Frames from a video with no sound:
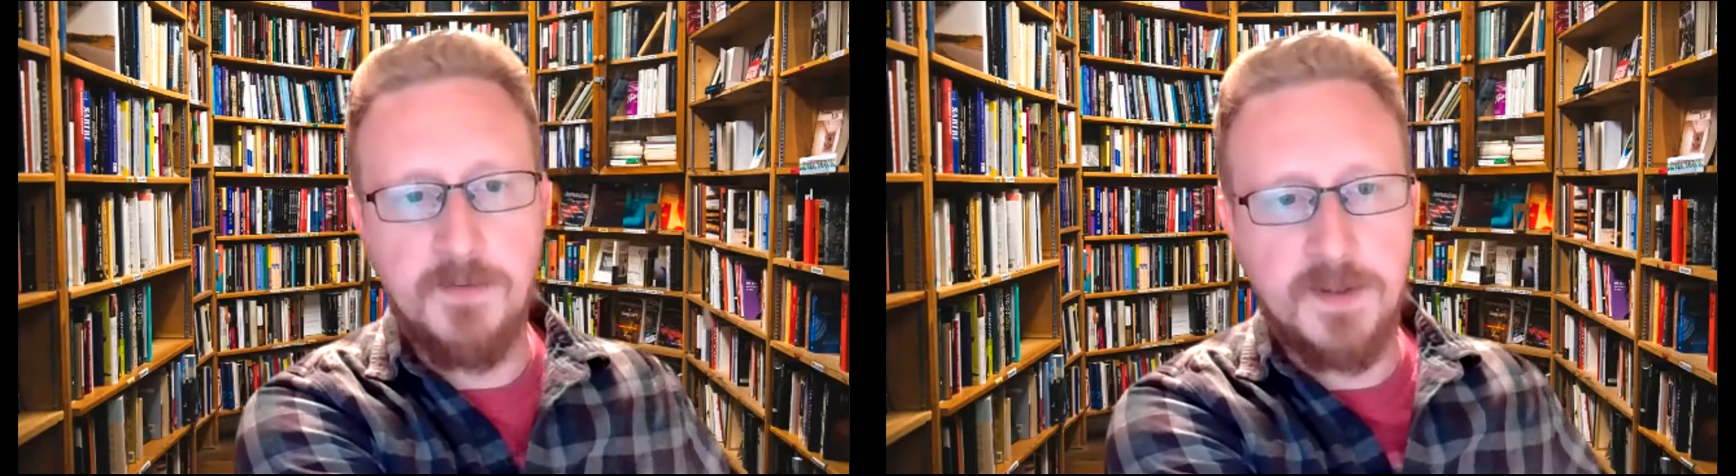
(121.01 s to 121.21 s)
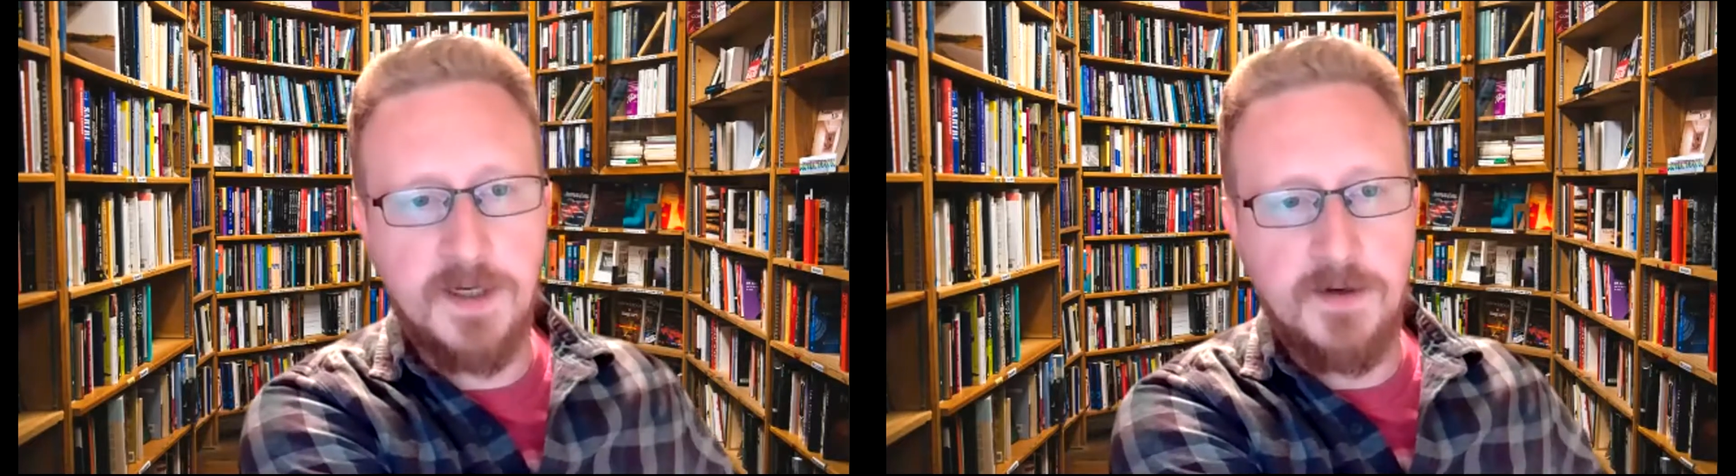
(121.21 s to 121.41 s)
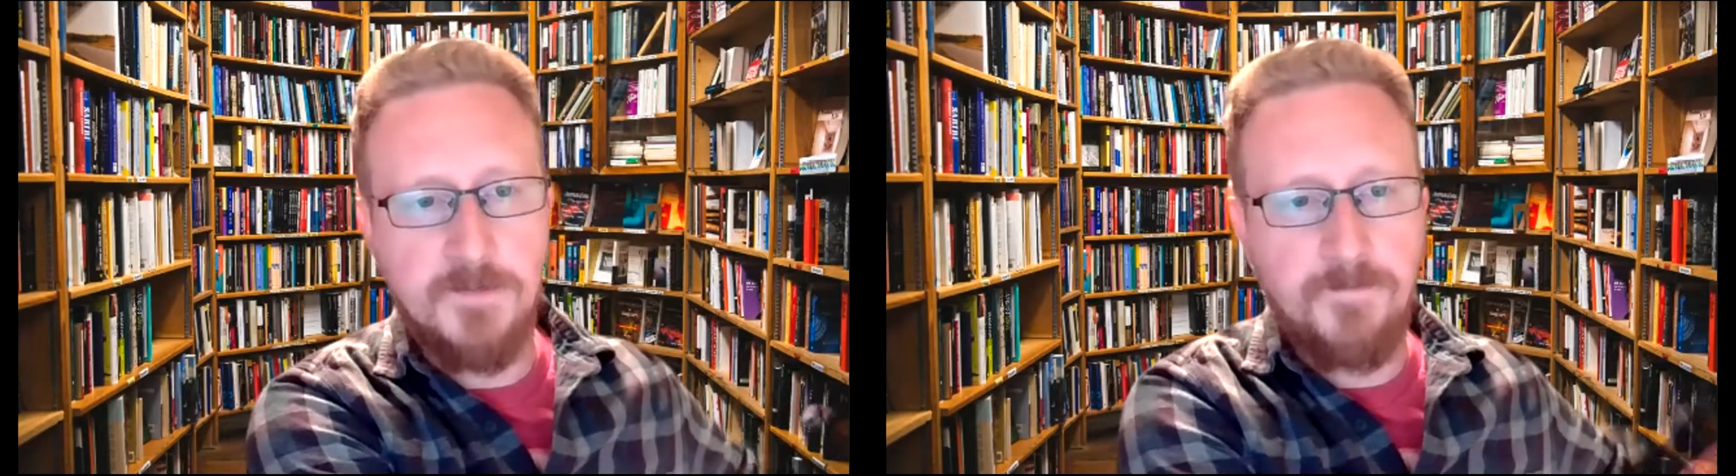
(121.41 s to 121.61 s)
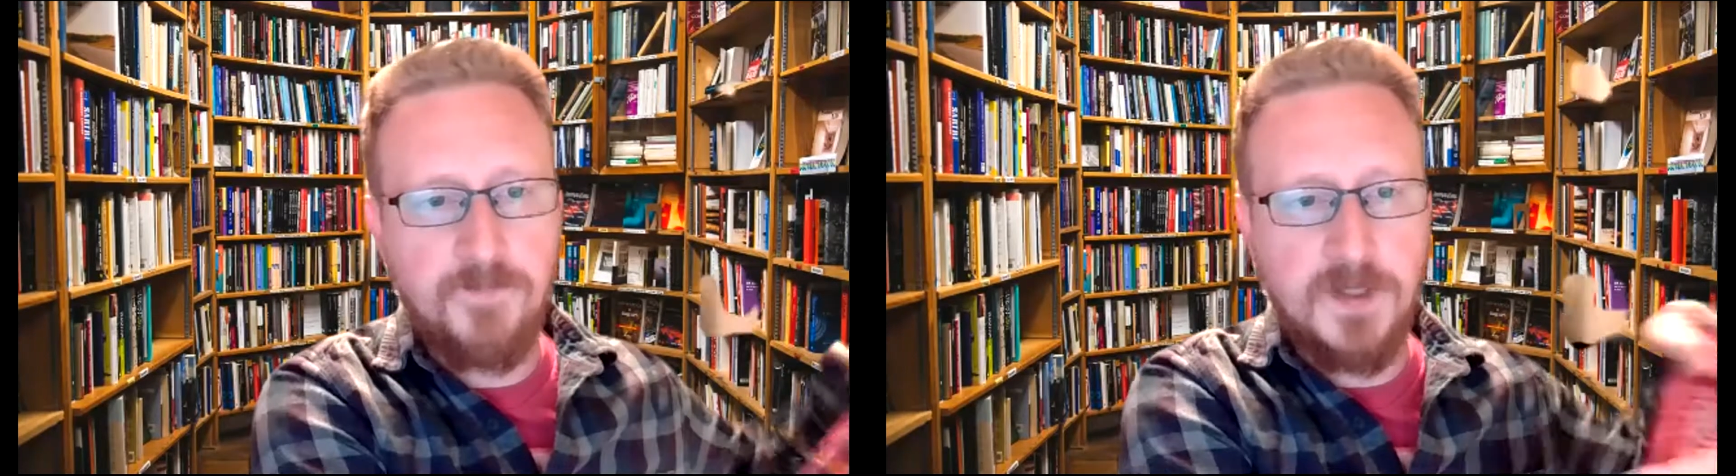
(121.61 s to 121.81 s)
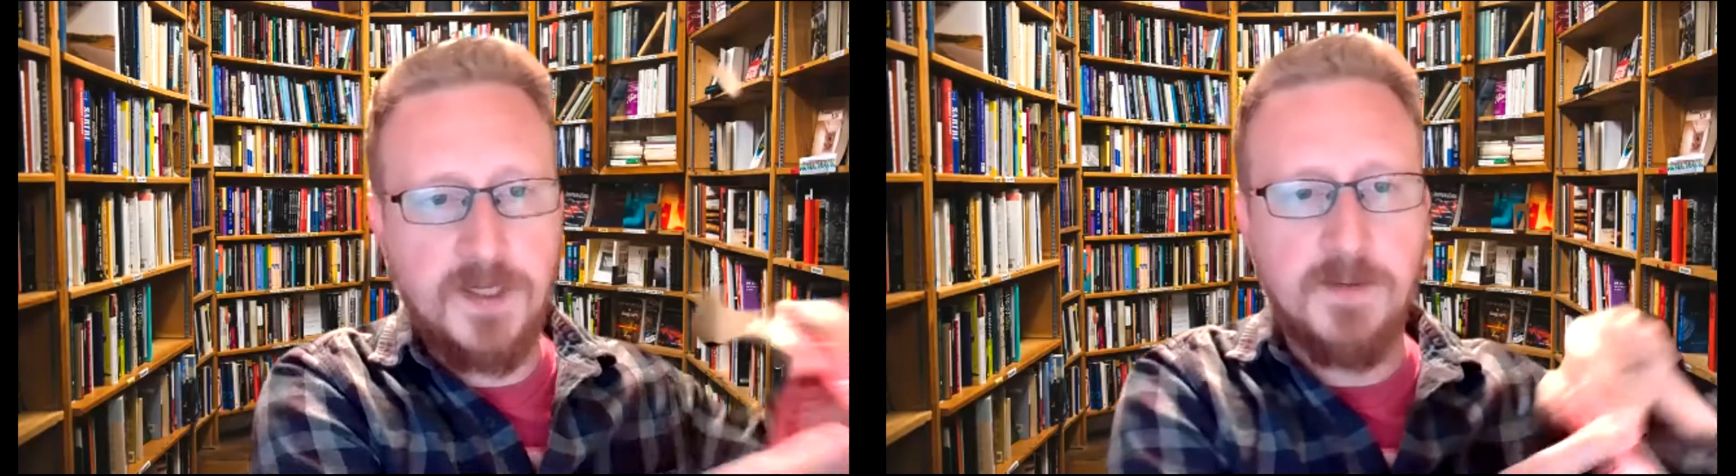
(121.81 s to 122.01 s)
without
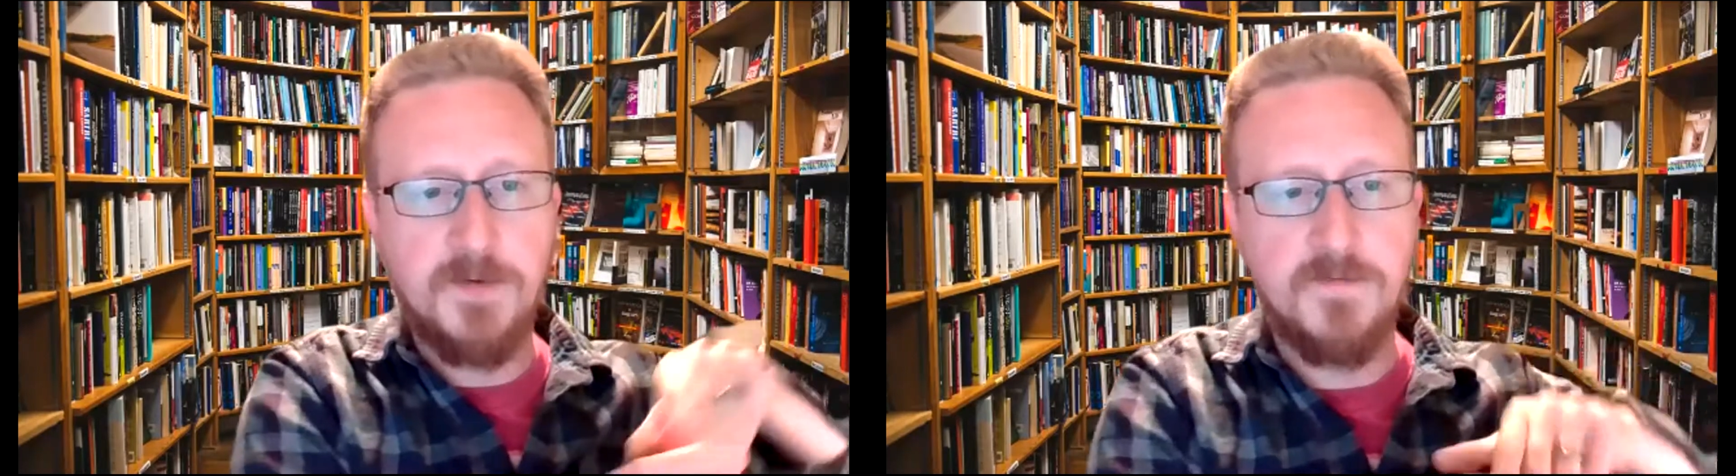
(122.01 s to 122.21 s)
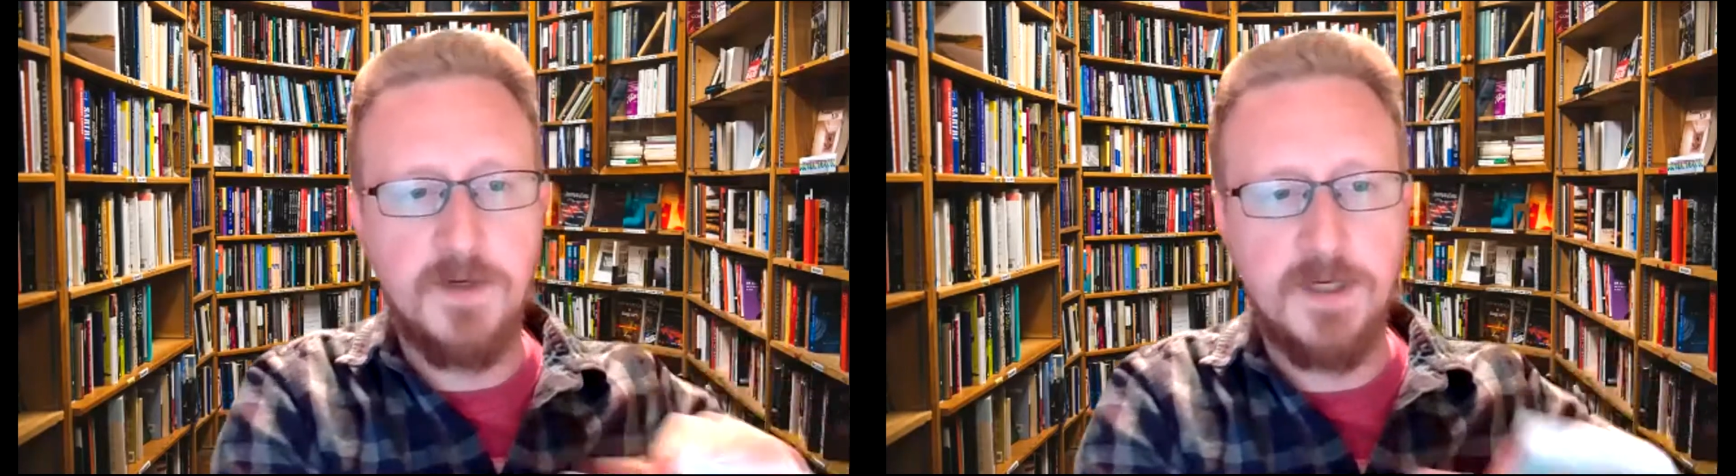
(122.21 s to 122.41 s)
the camera freaking